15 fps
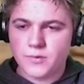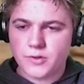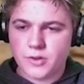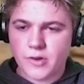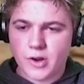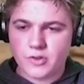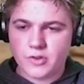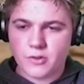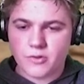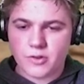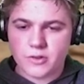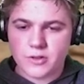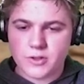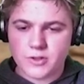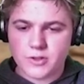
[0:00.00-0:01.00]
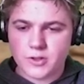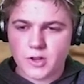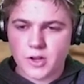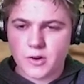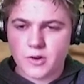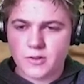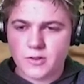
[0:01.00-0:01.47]
directions for the Lotus to
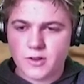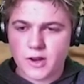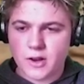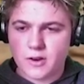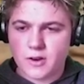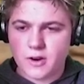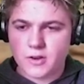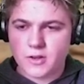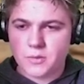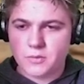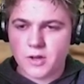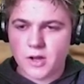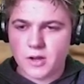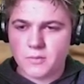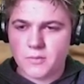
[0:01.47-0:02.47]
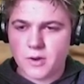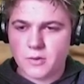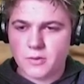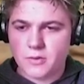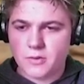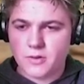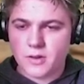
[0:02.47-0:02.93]
go, and it's getting hard to block
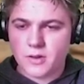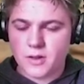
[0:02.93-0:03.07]
both.